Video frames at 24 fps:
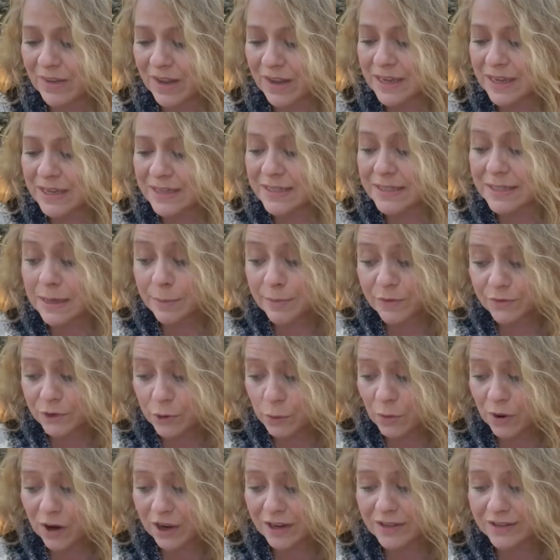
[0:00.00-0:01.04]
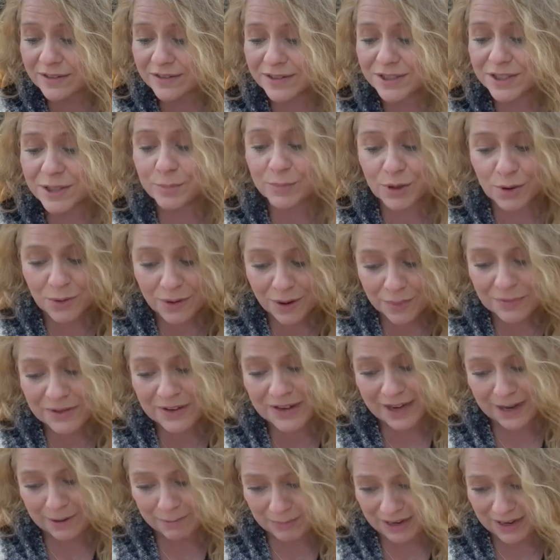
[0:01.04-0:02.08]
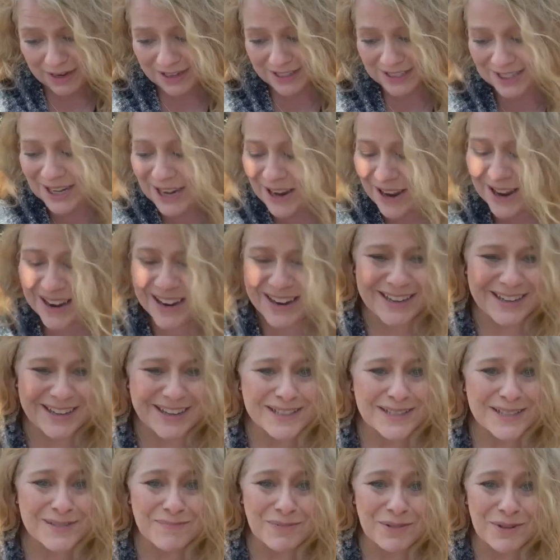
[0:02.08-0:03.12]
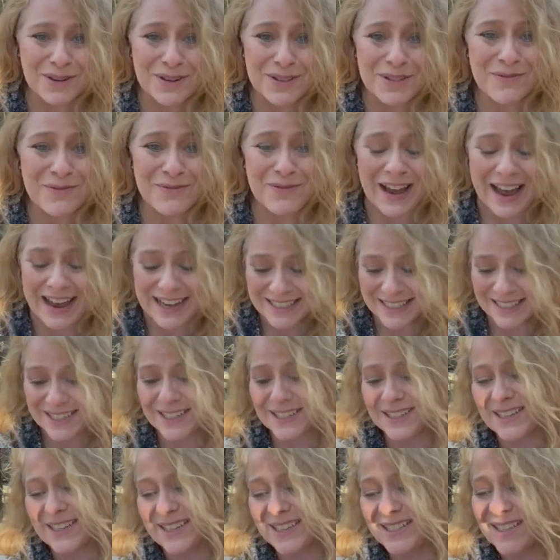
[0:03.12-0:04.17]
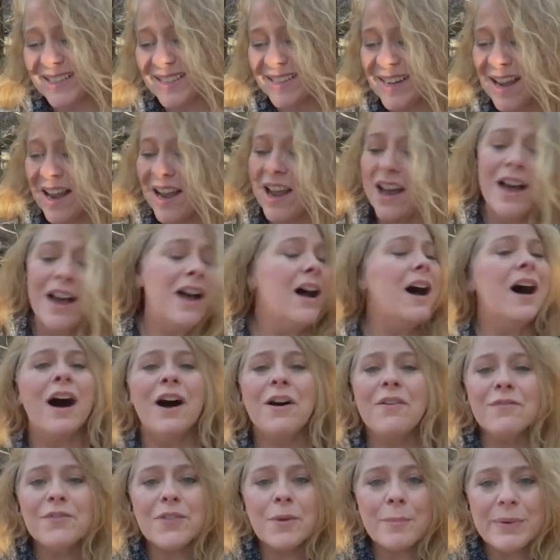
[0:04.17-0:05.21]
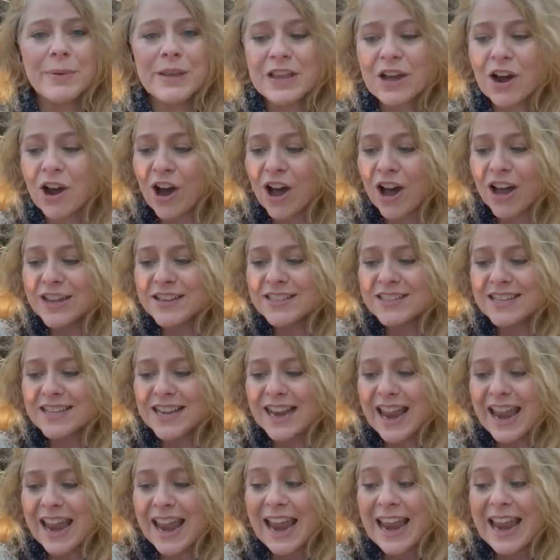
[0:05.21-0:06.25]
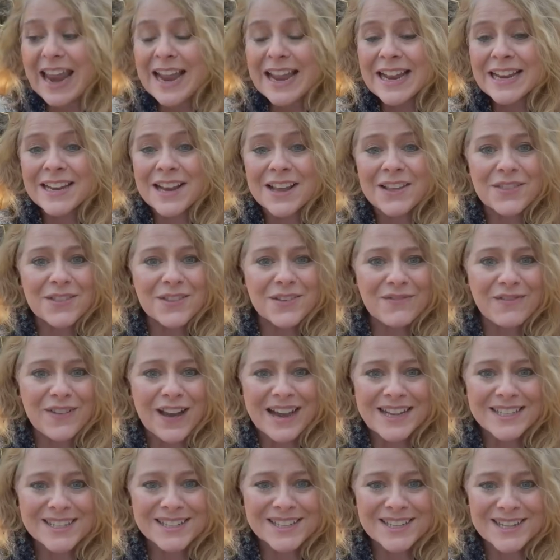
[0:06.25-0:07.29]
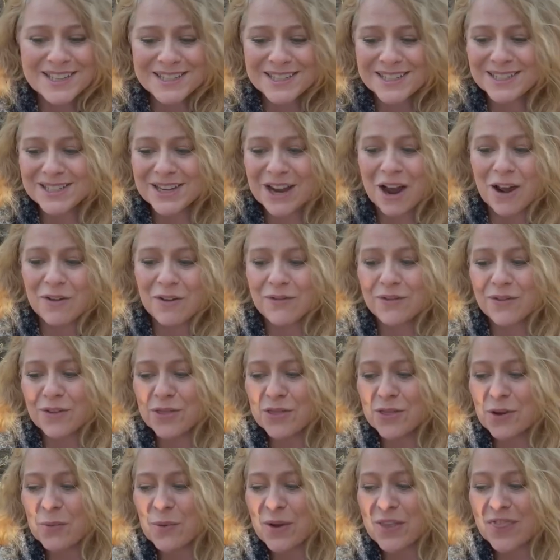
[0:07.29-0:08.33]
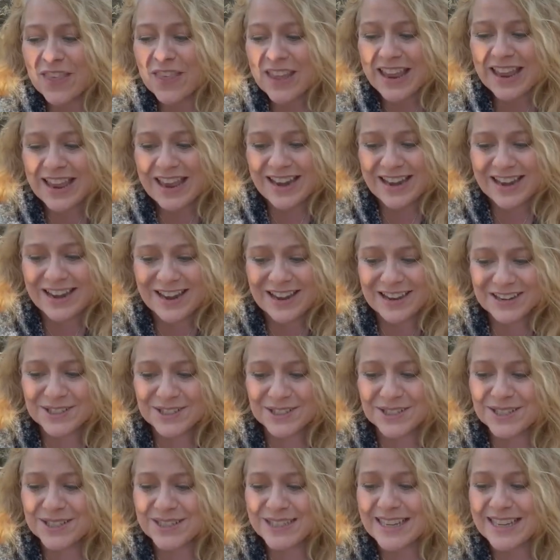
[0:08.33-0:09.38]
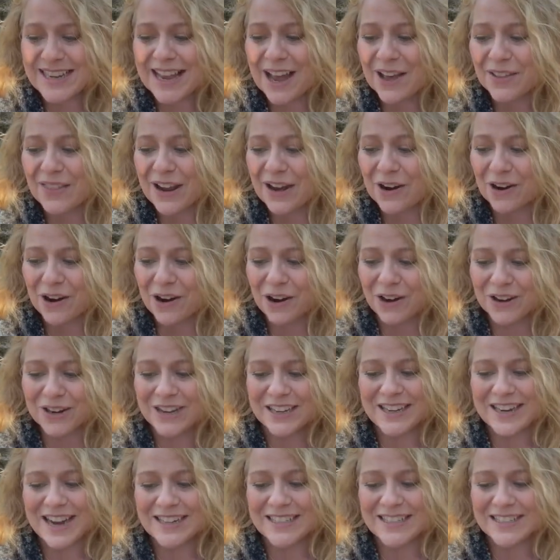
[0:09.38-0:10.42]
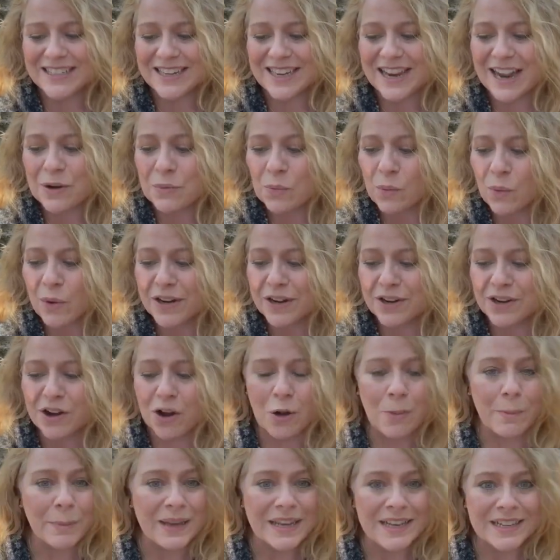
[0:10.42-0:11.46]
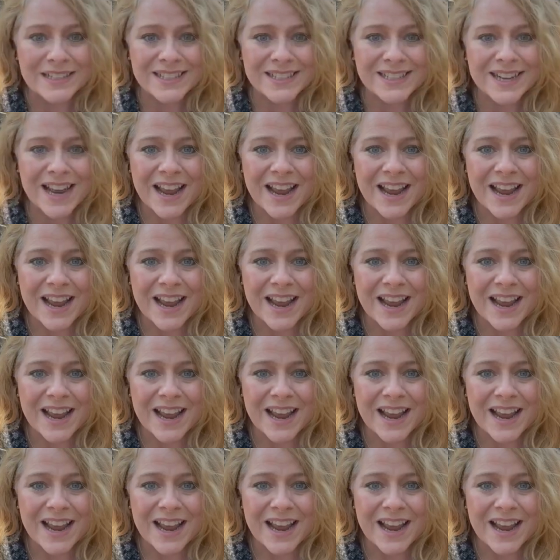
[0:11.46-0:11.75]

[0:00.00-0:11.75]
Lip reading: Some of you want to blow up the damn box and explore the vastness of the beyond and the vastness of the within, to see how they are all connected and what it all means.